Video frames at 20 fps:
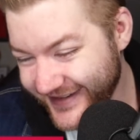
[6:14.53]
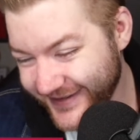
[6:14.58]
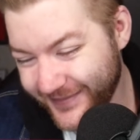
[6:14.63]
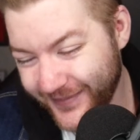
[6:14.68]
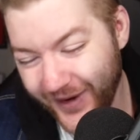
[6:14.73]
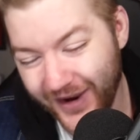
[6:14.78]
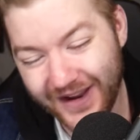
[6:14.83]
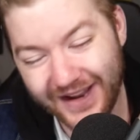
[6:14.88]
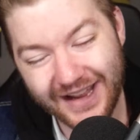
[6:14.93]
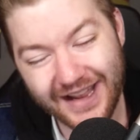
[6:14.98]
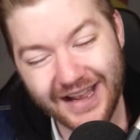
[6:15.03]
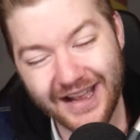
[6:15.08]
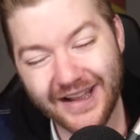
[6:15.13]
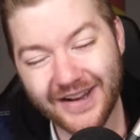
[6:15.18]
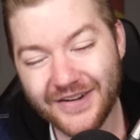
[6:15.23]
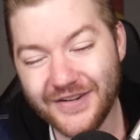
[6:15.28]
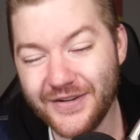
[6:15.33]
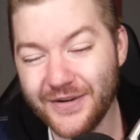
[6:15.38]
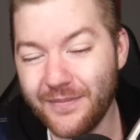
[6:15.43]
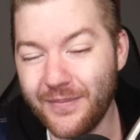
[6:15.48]

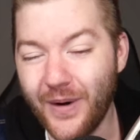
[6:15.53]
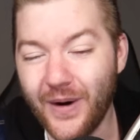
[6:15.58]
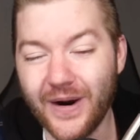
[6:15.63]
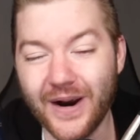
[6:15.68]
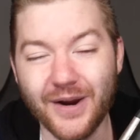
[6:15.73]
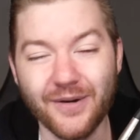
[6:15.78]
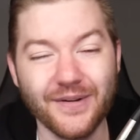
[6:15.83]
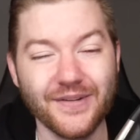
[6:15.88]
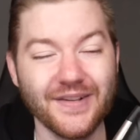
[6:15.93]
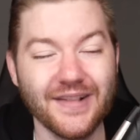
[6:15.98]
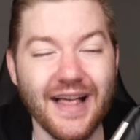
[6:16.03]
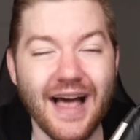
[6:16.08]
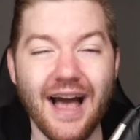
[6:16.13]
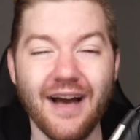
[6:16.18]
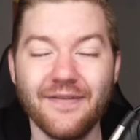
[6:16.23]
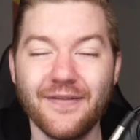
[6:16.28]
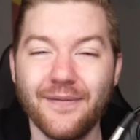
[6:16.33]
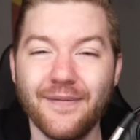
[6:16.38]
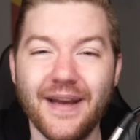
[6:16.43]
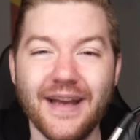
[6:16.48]
Jabari was
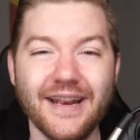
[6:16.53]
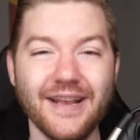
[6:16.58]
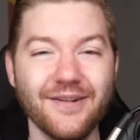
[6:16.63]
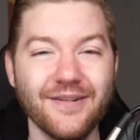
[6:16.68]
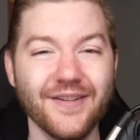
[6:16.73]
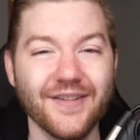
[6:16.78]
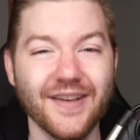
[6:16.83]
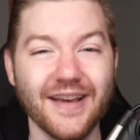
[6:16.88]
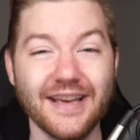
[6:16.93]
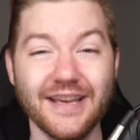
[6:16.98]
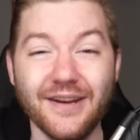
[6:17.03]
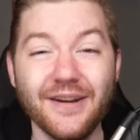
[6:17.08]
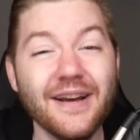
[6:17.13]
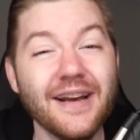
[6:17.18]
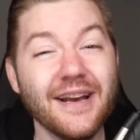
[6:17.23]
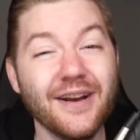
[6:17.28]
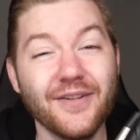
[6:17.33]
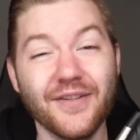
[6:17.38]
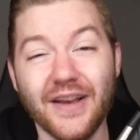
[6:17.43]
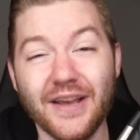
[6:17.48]
laughing, man. He was like, he
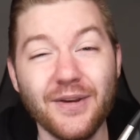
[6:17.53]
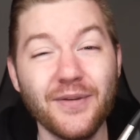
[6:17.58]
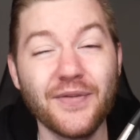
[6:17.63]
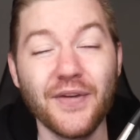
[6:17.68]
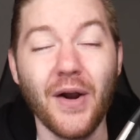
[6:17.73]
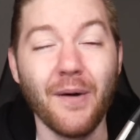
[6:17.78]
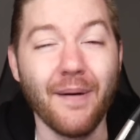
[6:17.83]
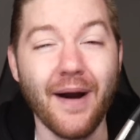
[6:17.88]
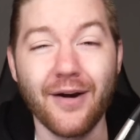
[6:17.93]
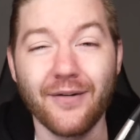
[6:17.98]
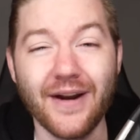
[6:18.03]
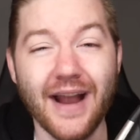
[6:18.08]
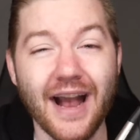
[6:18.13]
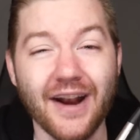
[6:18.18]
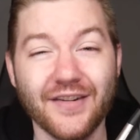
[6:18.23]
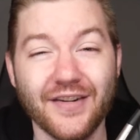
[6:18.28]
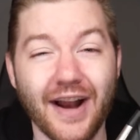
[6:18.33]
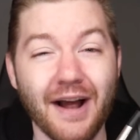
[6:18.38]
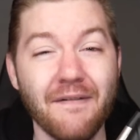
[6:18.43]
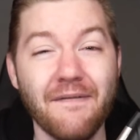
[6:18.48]
was like, you saw my
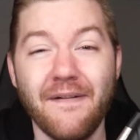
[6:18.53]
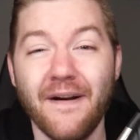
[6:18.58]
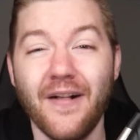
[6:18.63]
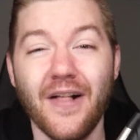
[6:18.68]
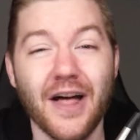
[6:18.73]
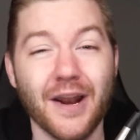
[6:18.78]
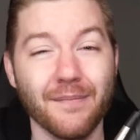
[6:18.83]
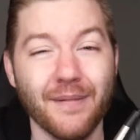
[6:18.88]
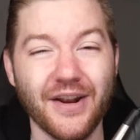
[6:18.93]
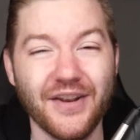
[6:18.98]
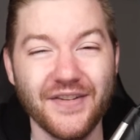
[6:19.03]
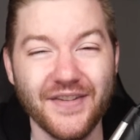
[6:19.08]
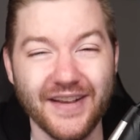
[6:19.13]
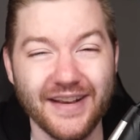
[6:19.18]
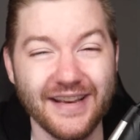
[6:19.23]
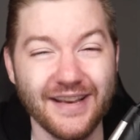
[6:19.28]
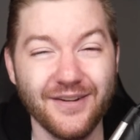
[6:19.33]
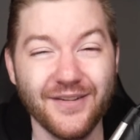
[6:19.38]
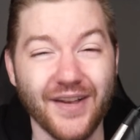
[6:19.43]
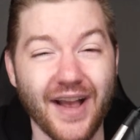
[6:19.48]
reaction. I fell out of my.
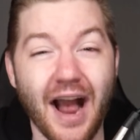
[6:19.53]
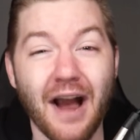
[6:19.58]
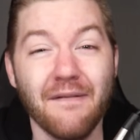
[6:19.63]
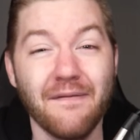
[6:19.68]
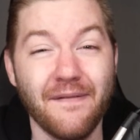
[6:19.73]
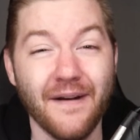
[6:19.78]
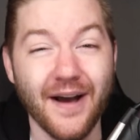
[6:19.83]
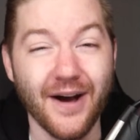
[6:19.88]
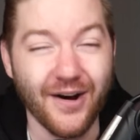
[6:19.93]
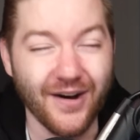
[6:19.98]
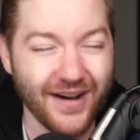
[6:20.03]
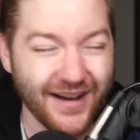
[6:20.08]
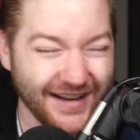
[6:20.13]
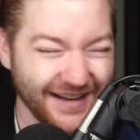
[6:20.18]
He was like, I fell.